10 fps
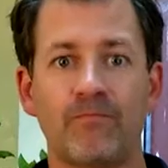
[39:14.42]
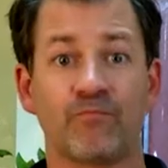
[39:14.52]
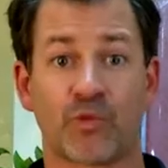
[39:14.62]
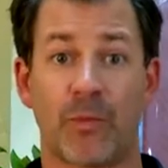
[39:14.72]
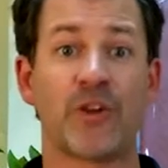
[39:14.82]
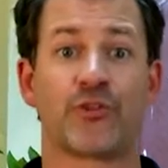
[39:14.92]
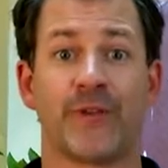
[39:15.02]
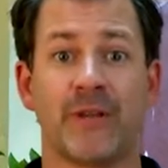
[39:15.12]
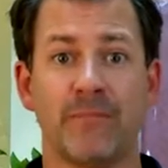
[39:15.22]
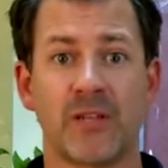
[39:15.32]

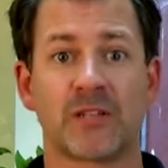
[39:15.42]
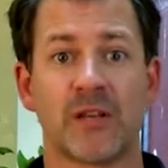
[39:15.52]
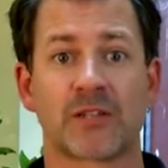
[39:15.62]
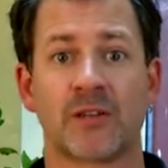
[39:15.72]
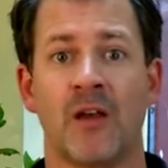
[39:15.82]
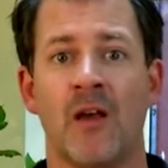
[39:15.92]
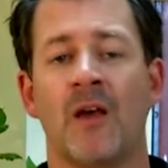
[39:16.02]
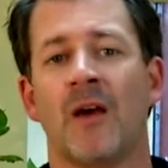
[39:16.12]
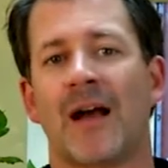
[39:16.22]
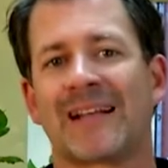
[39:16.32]
Especially in business.
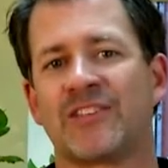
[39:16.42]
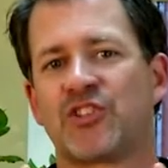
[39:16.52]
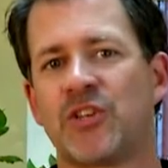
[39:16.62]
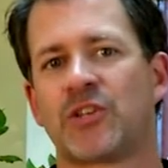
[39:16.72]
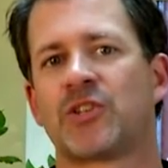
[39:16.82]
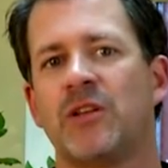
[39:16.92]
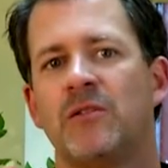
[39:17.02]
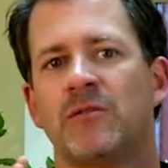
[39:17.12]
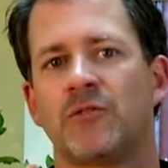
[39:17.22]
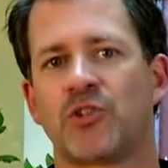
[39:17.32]
A consistent
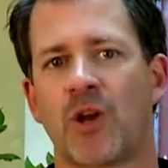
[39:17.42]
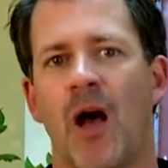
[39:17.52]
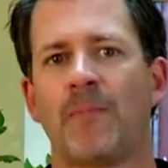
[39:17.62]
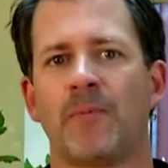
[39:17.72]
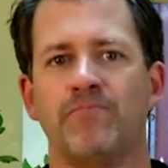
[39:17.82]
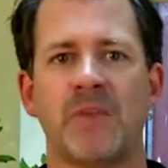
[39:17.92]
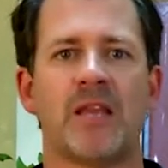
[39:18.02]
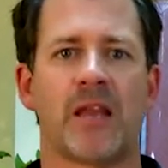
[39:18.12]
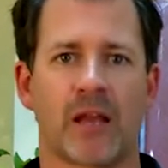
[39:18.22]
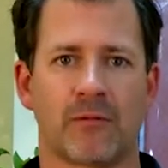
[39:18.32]
shop
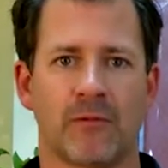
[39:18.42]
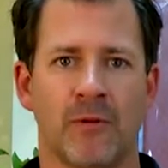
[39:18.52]
meeting,